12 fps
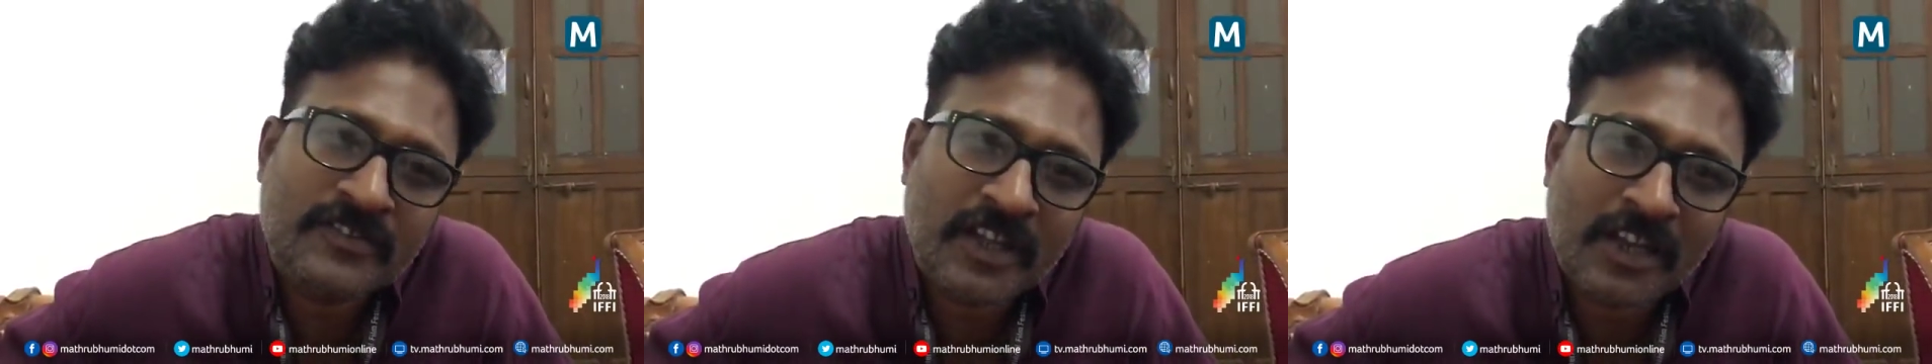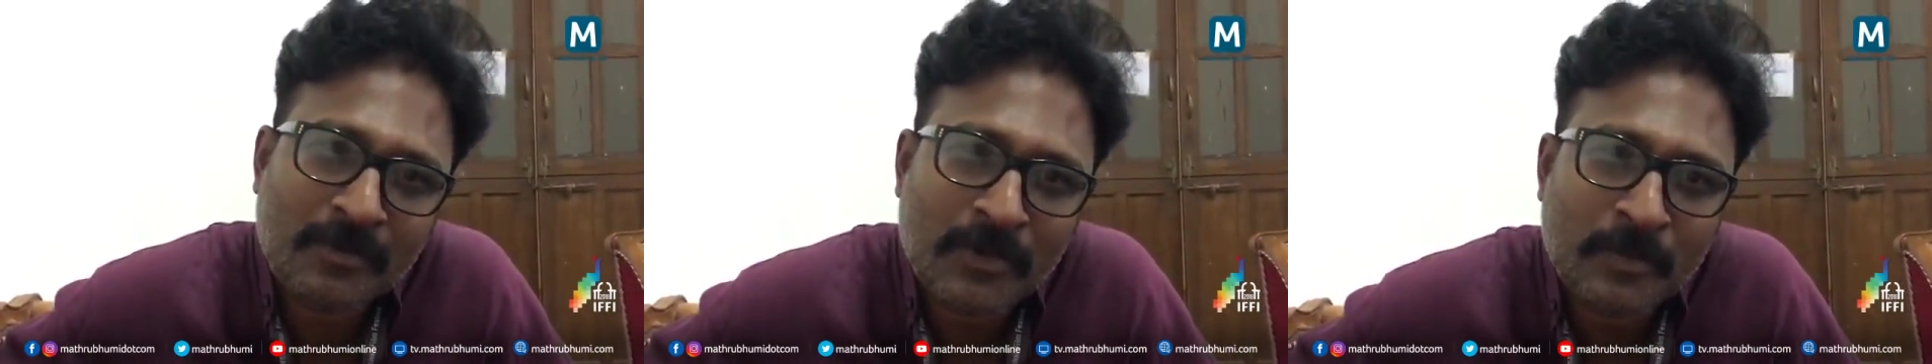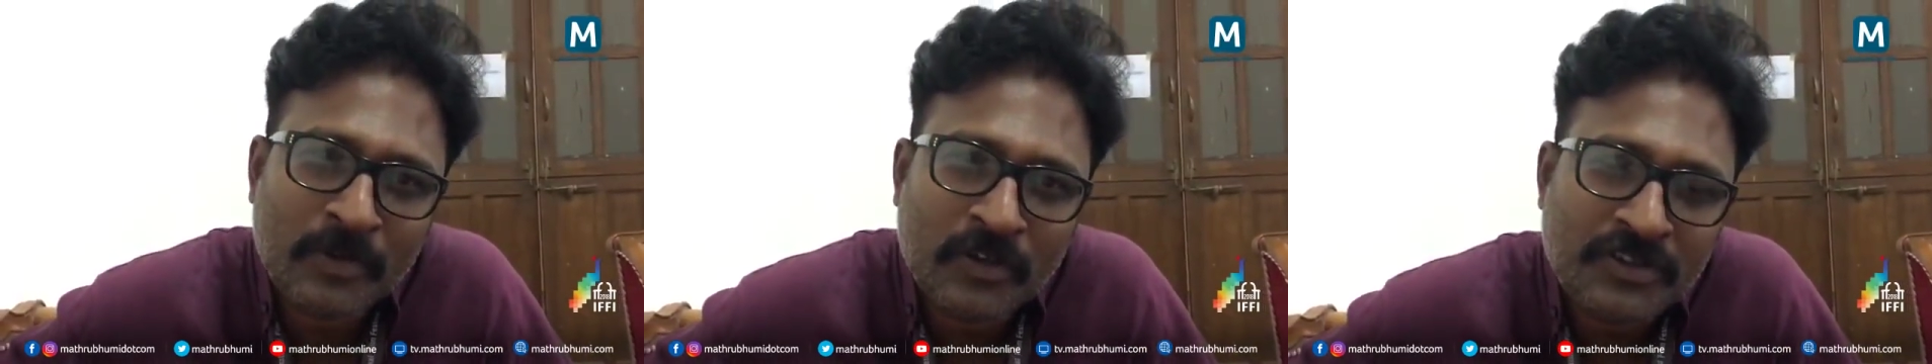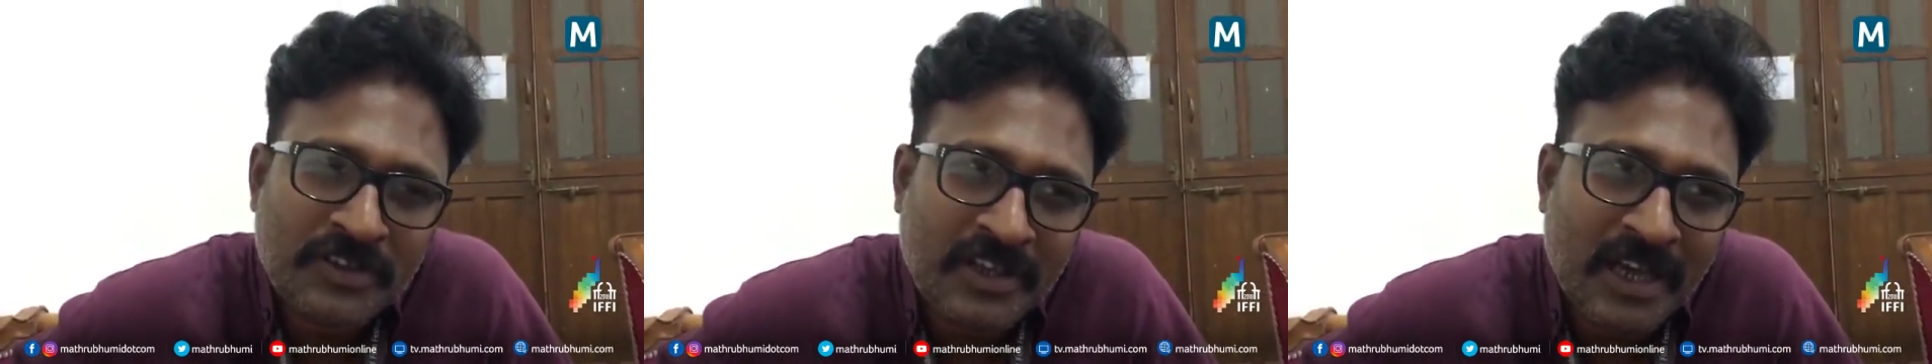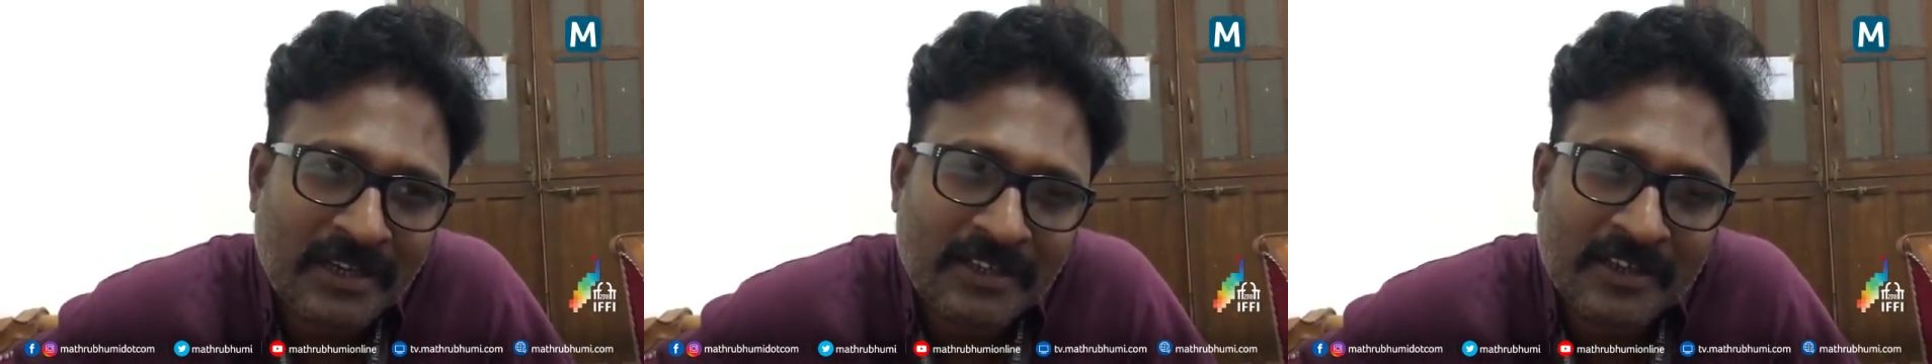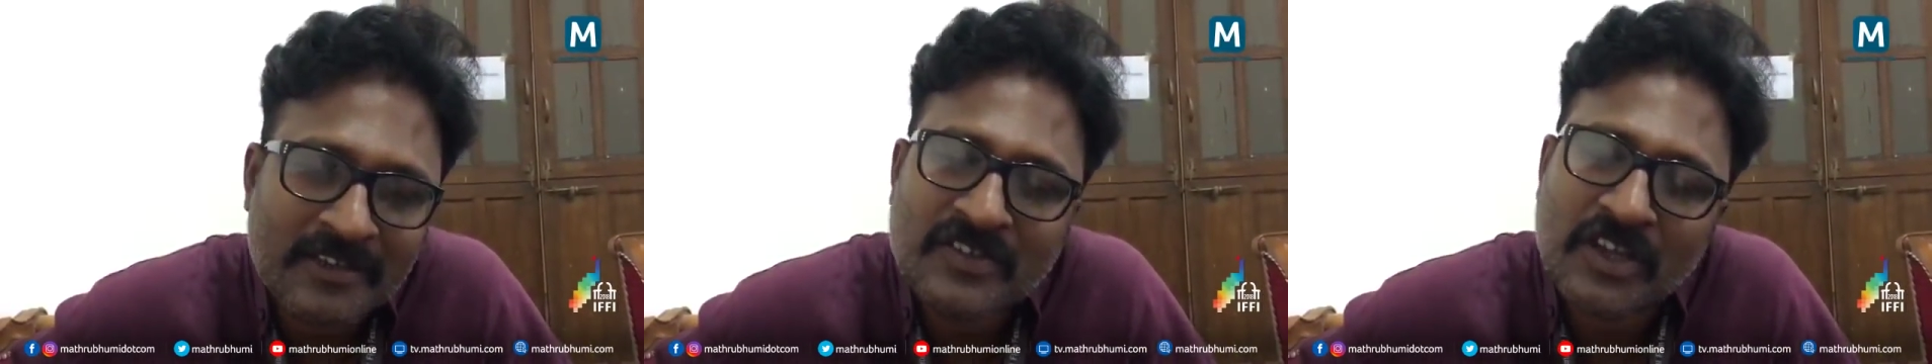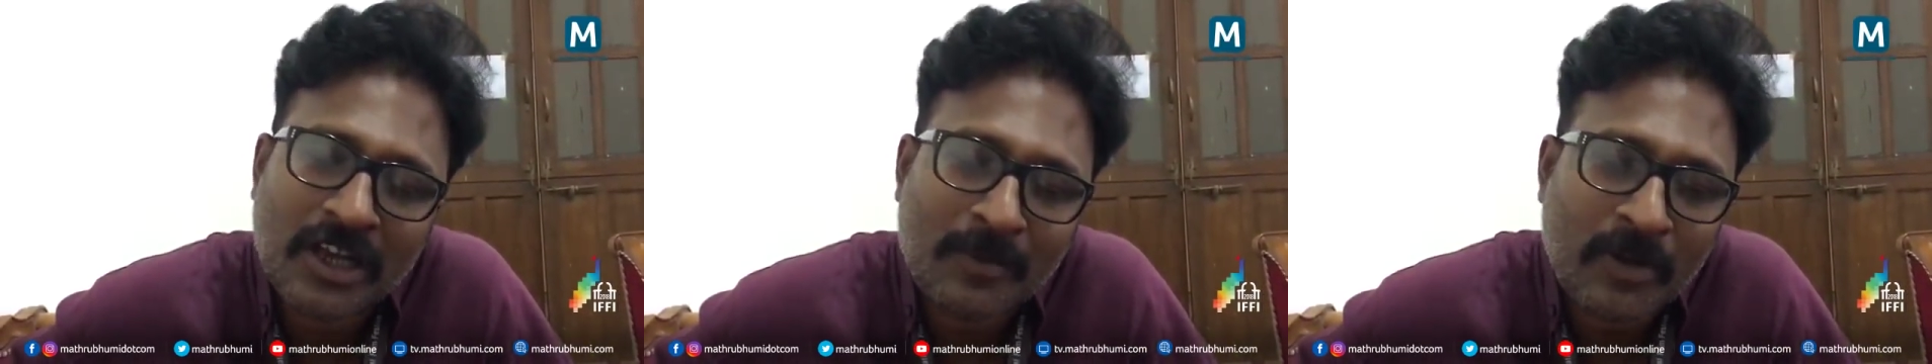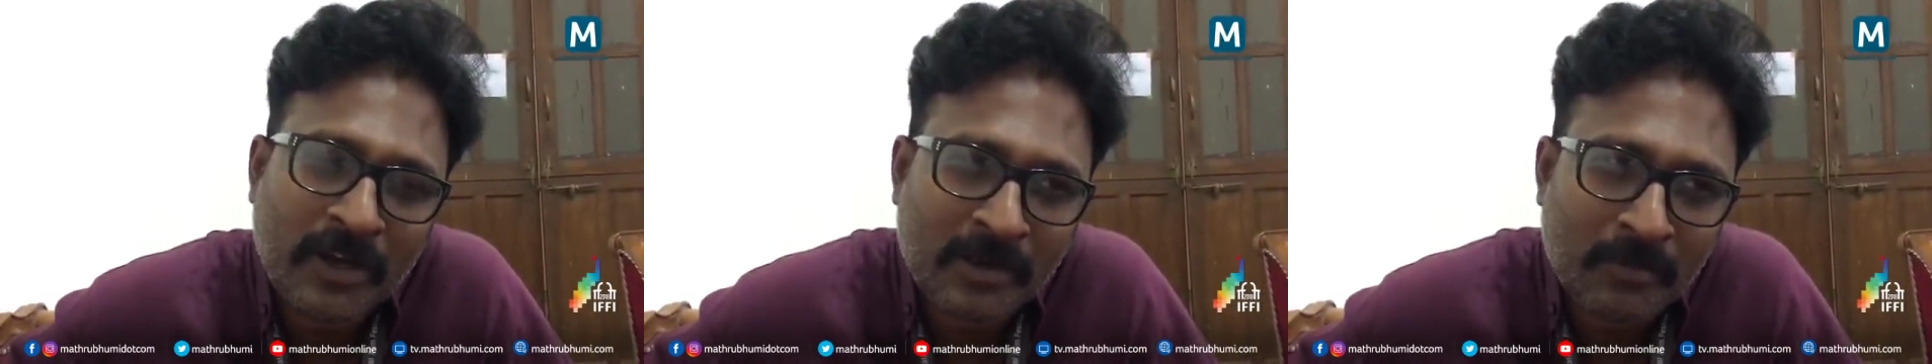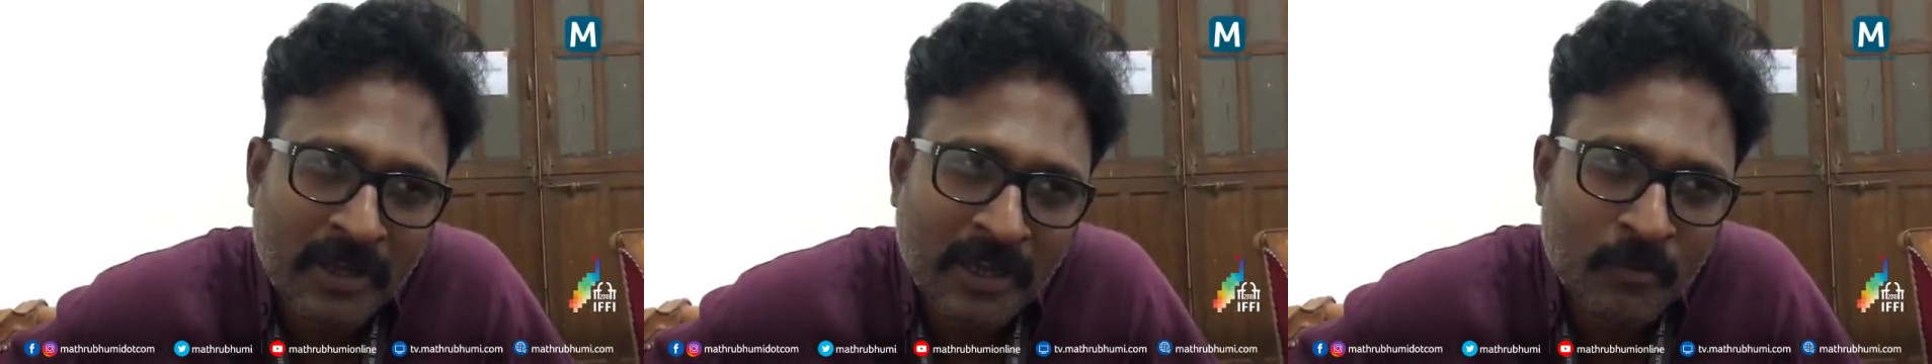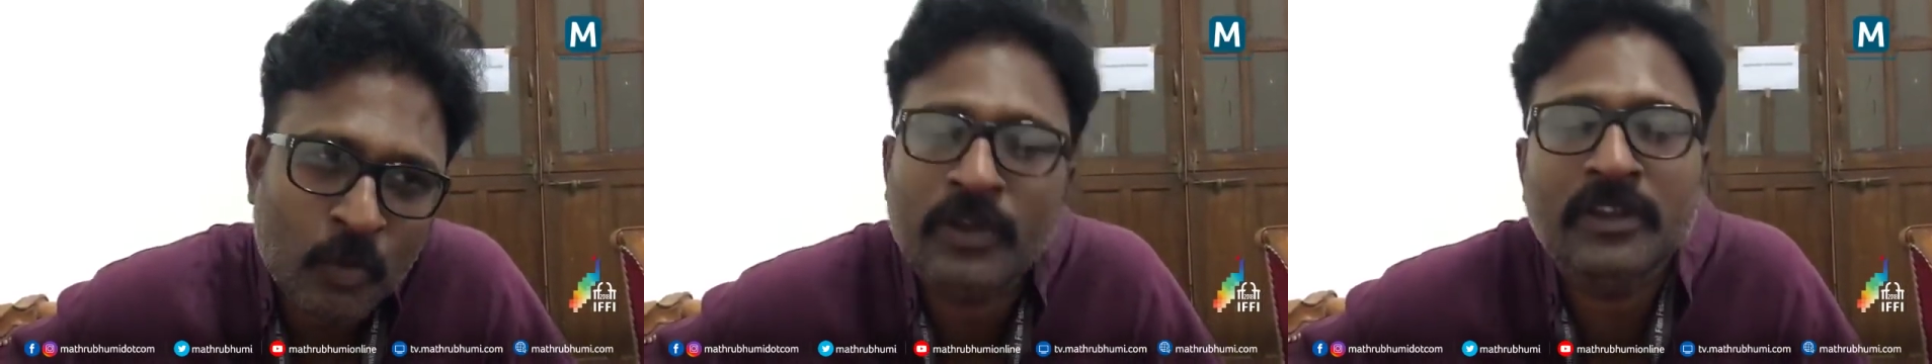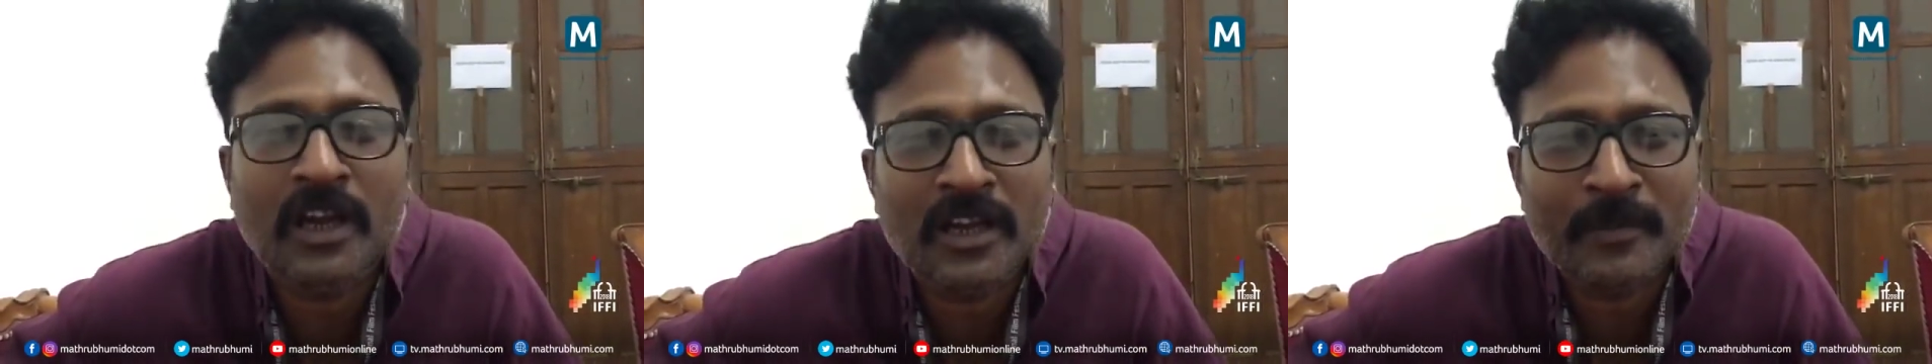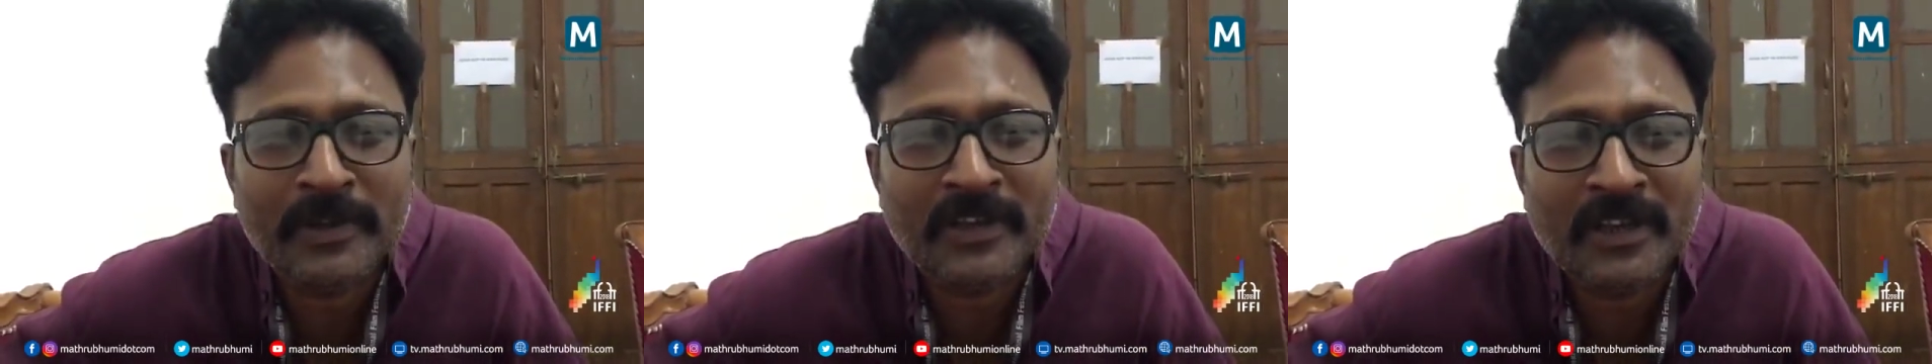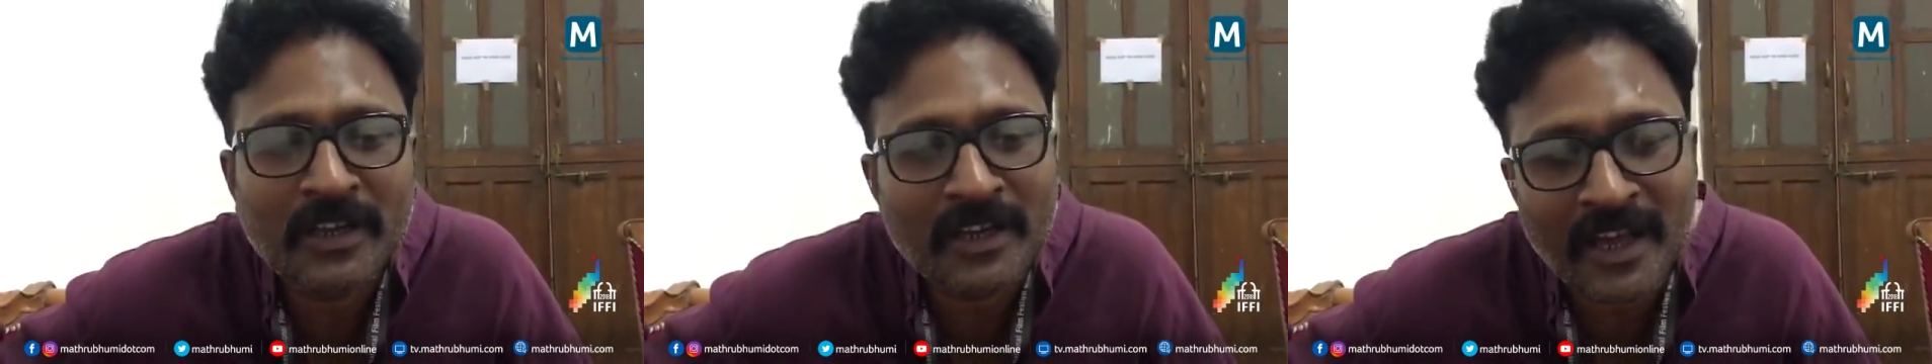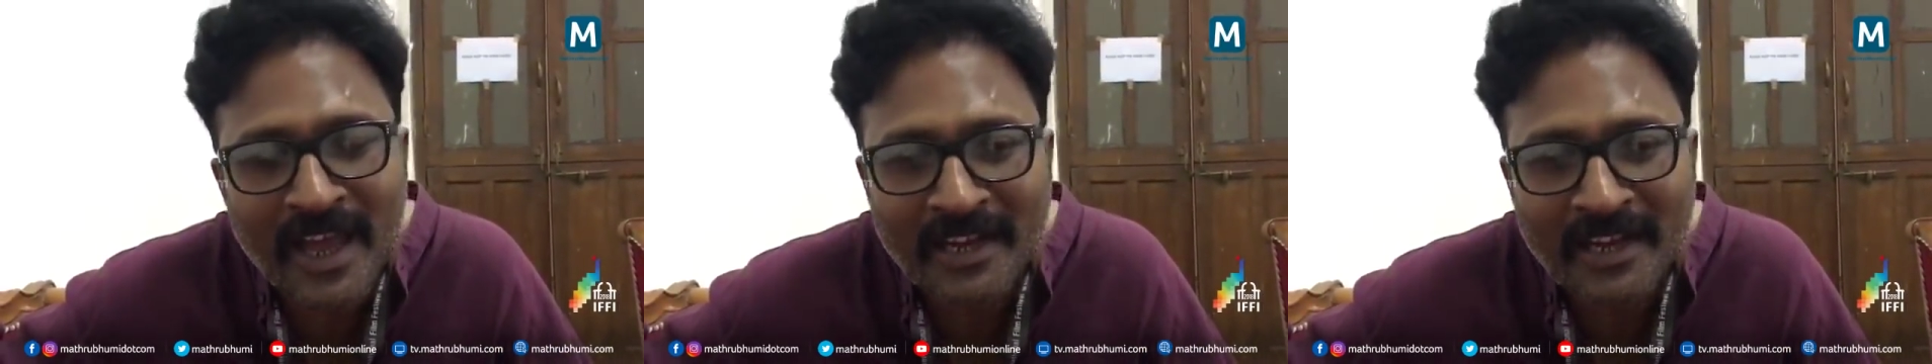Chellamma because she acted as Chellamma in my movie Thanga Meenkal, and I